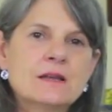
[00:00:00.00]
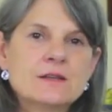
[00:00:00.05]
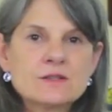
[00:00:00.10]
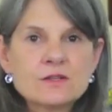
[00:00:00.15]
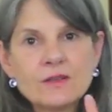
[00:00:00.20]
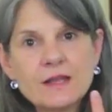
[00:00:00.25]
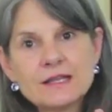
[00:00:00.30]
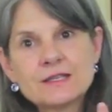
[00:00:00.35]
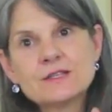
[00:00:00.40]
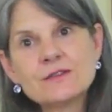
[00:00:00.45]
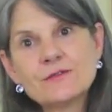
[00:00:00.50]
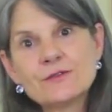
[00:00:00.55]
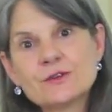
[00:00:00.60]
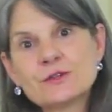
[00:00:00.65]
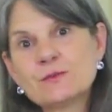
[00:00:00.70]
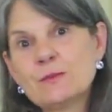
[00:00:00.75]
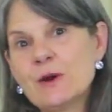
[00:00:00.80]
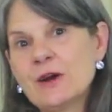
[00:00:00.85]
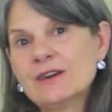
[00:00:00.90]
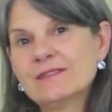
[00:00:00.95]
So that's the
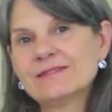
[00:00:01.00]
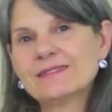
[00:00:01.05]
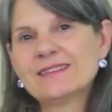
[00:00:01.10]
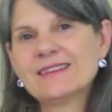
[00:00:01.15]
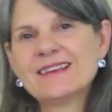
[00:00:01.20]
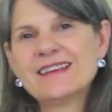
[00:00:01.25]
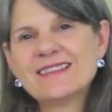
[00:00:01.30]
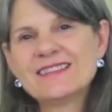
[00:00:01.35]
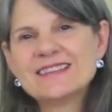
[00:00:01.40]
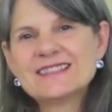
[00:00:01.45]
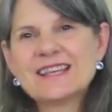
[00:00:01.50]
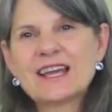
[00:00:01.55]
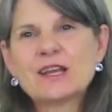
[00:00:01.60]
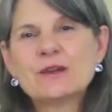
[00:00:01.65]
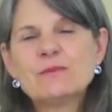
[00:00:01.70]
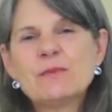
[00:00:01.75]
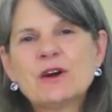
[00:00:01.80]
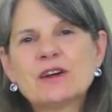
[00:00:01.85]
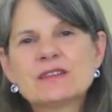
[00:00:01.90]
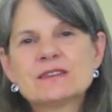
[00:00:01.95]
first part. The
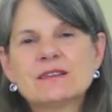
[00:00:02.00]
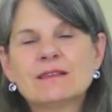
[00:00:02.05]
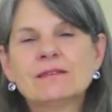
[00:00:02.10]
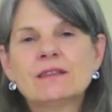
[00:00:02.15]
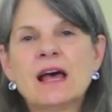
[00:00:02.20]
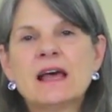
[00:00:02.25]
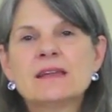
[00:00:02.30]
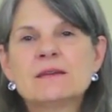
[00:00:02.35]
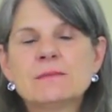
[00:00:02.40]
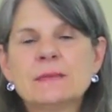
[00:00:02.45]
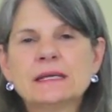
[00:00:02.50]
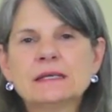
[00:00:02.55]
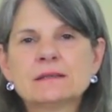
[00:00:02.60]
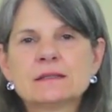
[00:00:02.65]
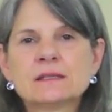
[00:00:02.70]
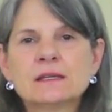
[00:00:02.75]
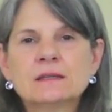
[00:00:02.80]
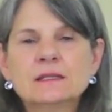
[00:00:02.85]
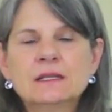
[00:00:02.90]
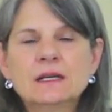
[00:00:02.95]
second part is
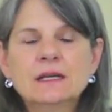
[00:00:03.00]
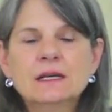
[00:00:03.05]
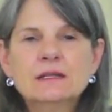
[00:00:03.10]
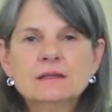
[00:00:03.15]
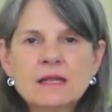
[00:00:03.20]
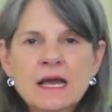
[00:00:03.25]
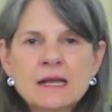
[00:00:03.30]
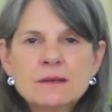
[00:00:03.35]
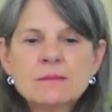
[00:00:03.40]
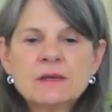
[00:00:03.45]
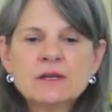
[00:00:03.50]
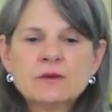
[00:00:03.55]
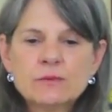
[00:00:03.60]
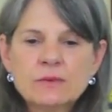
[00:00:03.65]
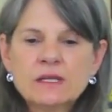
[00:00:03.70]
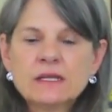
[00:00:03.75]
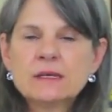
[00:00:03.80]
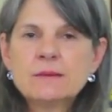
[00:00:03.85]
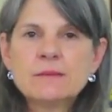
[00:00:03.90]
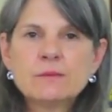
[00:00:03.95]
alignment. Alignment
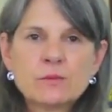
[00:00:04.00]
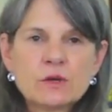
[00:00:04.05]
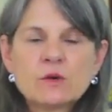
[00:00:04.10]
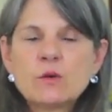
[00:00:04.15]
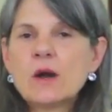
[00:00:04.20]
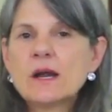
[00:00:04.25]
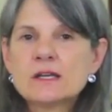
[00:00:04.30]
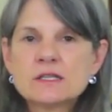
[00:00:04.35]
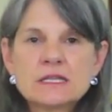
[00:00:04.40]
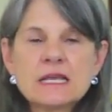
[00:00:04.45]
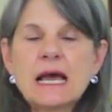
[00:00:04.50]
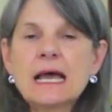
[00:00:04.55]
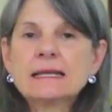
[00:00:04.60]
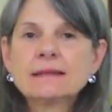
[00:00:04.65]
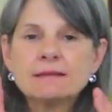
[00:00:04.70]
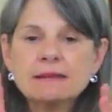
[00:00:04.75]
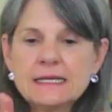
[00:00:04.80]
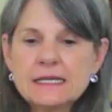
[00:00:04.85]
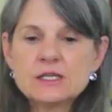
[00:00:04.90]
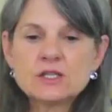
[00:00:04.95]
really requires
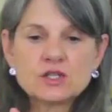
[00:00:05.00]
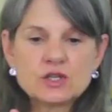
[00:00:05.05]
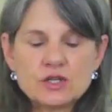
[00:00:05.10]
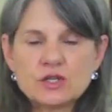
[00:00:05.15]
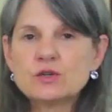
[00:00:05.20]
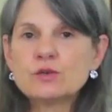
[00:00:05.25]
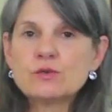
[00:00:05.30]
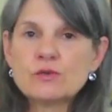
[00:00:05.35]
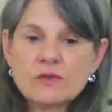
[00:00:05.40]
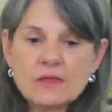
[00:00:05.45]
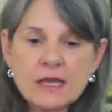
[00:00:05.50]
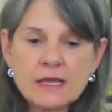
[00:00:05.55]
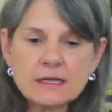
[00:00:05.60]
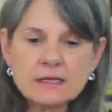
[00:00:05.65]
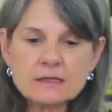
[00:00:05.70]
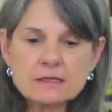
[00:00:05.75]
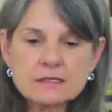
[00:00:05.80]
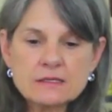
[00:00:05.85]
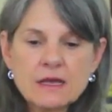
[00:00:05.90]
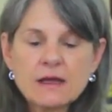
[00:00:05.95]
at least two
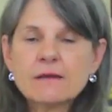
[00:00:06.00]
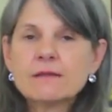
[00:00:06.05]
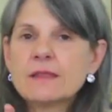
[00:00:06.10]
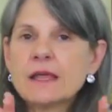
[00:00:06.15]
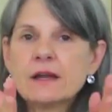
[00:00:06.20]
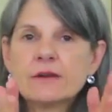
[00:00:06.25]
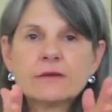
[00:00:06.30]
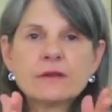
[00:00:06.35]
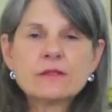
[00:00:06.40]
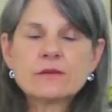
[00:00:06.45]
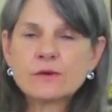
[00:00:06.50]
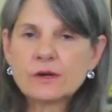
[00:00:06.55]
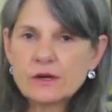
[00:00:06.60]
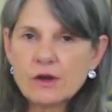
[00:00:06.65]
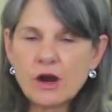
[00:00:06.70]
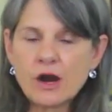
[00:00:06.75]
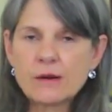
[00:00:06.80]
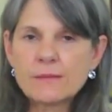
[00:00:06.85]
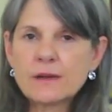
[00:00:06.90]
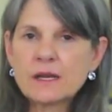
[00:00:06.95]
things that are either in
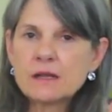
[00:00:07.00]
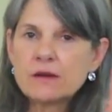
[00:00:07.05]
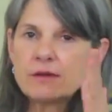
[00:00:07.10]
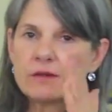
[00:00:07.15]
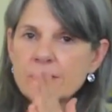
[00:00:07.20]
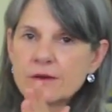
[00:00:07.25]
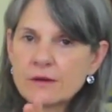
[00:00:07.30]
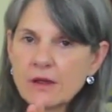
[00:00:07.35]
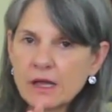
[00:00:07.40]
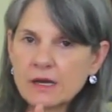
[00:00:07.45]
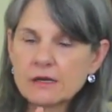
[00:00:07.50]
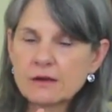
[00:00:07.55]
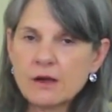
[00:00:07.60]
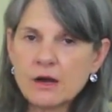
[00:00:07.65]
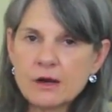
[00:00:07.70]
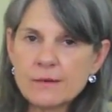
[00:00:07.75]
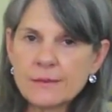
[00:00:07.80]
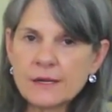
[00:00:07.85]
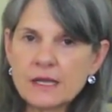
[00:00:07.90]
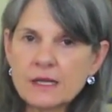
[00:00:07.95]
harmony or they're not in
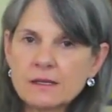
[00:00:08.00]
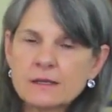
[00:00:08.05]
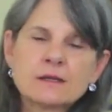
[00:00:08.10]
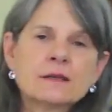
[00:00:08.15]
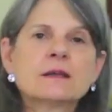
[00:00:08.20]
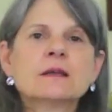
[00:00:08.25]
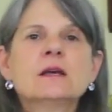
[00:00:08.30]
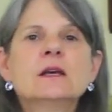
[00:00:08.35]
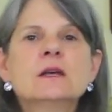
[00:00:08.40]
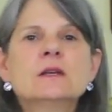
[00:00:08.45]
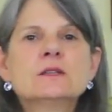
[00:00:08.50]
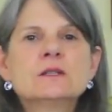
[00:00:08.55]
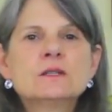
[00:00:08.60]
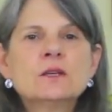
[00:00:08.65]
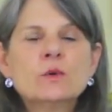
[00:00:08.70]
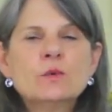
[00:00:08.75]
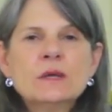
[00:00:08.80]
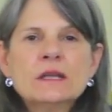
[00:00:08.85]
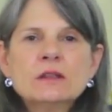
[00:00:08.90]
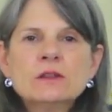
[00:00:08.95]
harmony.
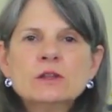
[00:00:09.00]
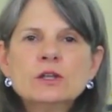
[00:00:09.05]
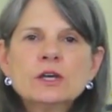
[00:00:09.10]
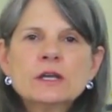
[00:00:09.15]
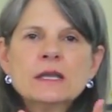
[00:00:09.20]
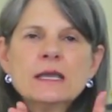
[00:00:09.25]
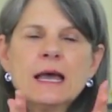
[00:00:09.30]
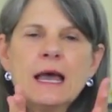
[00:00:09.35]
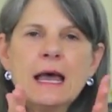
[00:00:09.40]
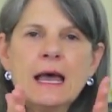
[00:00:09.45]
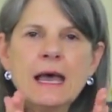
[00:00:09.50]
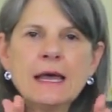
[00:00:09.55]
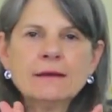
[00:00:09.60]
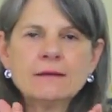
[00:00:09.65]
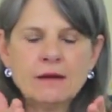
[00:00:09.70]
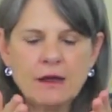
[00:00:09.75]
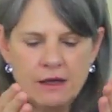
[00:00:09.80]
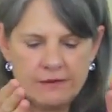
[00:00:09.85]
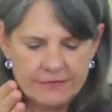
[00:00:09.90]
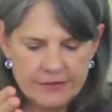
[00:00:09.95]
So we look
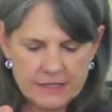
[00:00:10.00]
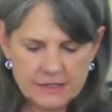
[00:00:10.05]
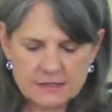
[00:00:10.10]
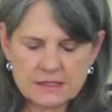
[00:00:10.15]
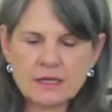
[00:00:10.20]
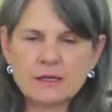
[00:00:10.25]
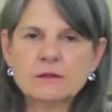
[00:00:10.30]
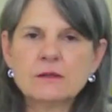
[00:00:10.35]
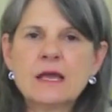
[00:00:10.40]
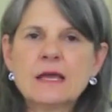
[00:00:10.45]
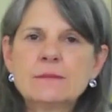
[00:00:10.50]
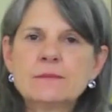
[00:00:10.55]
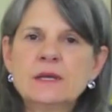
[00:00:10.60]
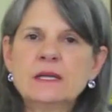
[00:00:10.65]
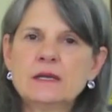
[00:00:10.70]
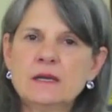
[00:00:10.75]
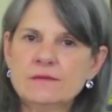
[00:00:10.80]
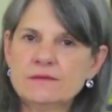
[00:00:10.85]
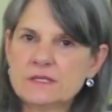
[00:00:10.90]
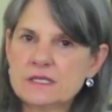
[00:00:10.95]
at obvious
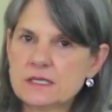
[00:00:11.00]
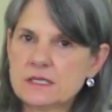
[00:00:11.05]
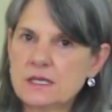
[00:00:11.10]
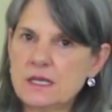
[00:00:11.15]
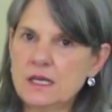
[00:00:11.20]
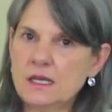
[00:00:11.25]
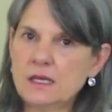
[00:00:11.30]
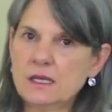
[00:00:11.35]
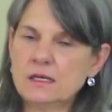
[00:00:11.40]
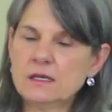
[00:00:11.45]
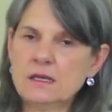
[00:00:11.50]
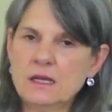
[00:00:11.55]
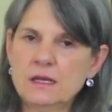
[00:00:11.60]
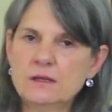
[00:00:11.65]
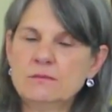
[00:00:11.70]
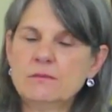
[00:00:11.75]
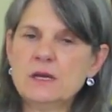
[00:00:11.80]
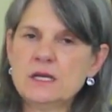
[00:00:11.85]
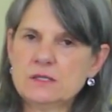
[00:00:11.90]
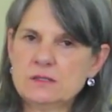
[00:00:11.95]
alignment of skin
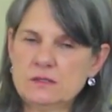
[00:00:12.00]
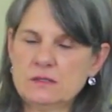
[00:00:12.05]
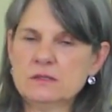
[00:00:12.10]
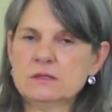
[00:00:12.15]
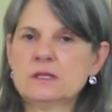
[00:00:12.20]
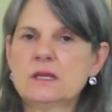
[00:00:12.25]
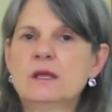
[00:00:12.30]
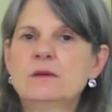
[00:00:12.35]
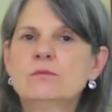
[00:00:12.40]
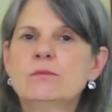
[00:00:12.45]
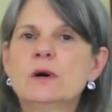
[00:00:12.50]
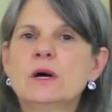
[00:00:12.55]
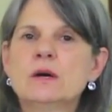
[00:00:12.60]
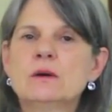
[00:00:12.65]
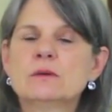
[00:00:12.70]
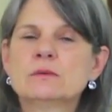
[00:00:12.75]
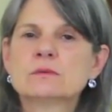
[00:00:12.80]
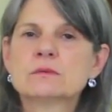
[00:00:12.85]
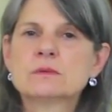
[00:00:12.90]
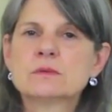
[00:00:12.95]
and muscles and
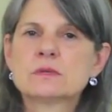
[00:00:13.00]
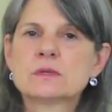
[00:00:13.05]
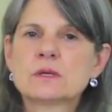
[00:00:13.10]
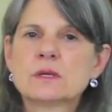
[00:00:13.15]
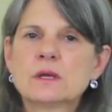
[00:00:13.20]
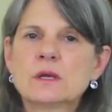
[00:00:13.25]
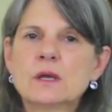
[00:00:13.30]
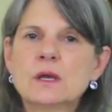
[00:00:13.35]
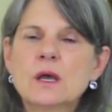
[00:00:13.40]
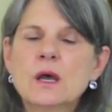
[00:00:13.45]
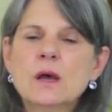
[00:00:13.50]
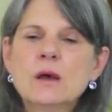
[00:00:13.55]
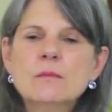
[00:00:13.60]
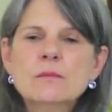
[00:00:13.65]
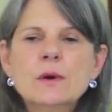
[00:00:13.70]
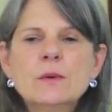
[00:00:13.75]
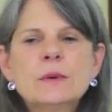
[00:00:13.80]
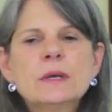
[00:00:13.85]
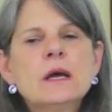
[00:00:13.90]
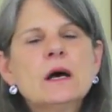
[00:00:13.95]
bones,
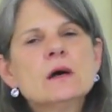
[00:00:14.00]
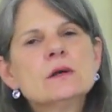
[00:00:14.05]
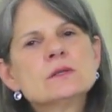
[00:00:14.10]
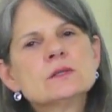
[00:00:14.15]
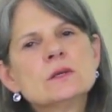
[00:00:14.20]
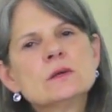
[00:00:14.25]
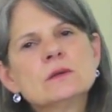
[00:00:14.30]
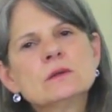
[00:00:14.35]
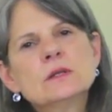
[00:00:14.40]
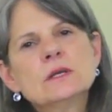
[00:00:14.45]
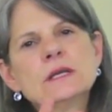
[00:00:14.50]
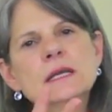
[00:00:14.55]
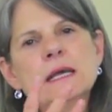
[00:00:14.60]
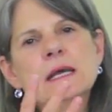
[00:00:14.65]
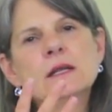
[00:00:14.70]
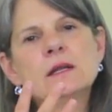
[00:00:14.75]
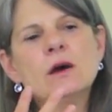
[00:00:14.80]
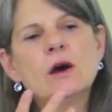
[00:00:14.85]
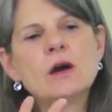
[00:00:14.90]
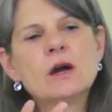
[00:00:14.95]
but we also look
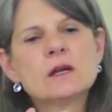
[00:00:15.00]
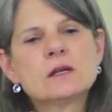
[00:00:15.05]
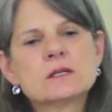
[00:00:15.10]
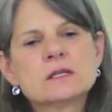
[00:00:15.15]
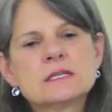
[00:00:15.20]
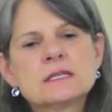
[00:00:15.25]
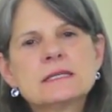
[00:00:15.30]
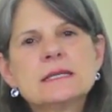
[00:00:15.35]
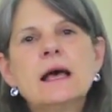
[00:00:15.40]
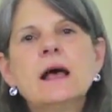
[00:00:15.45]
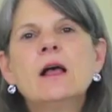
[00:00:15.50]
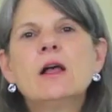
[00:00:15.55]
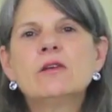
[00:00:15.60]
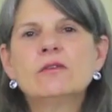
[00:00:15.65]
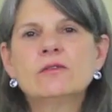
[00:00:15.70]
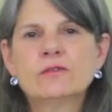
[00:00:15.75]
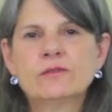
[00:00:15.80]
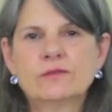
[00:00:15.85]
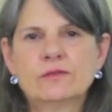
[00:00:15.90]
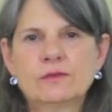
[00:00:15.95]
at
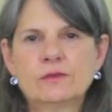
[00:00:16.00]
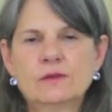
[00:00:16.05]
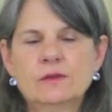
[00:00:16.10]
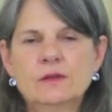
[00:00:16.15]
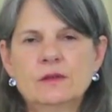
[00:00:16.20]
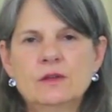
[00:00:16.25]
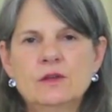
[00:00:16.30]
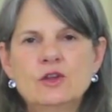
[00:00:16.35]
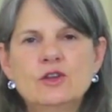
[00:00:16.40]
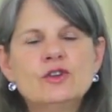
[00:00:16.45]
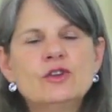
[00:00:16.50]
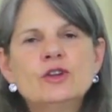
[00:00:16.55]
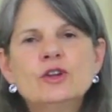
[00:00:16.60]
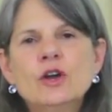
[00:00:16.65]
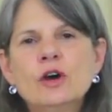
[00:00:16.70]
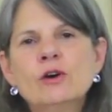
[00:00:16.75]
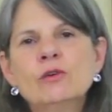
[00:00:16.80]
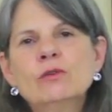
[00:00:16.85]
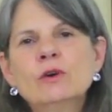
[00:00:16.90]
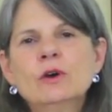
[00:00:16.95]
ourself. You
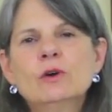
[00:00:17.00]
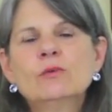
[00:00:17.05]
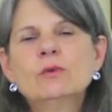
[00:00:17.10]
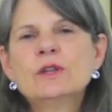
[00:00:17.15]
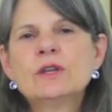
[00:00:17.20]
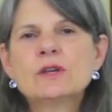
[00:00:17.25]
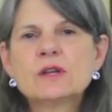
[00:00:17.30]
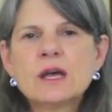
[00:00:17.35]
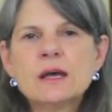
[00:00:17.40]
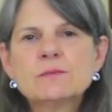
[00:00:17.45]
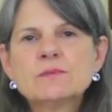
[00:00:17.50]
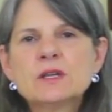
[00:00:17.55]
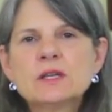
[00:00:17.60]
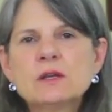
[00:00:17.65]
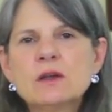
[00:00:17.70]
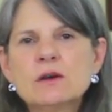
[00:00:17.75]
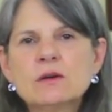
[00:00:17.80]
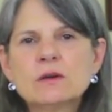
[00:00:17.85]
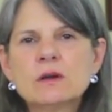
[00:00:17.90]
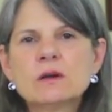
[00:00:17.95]
know, when you come to
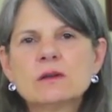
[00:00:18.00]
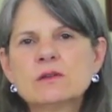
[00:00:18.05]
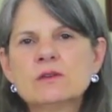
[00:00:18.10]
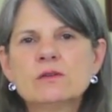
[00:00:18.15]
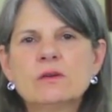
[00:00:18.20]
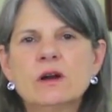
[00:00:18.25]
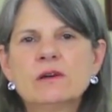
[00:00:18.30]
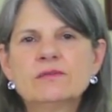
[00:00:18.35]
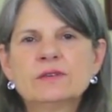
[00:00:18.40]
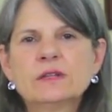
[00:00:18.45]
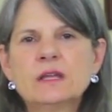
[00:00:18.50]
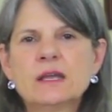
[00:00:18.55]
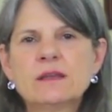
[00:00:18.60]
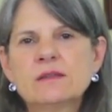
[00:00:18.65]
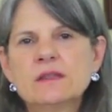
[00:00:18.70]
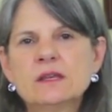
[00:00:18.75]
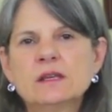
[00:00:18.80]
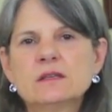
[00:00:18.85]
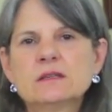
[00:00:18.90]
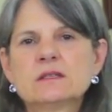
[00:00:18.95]
yoga, you're often
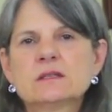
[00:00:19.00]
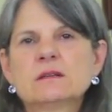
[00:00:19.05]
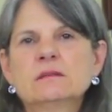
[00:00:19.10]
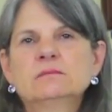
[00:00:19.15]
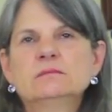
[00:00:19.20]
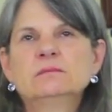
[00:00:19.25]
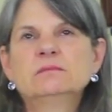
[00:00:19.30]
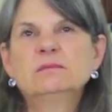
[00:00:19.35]
like this.